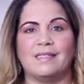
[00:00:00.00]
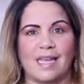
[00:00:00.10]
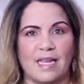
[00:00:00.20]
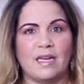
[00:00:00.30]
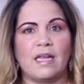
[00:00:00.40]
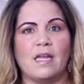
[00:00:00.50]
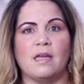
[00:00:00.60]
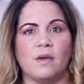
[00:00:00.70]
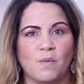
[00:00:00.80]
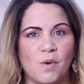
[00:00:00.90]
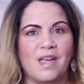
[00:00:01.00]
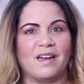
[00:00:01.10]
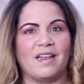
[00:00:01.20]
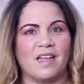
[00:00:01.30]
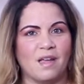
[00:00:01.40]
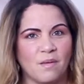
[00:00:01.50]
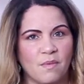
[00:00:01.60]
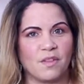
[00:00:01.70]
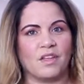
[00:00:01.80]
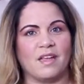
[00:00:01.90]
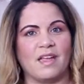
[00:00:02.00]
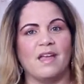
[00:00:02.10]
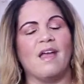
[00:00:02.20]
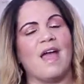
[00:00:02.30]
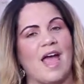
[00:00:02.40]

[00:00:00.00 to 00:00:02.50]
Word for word: daily, weekly, monthly,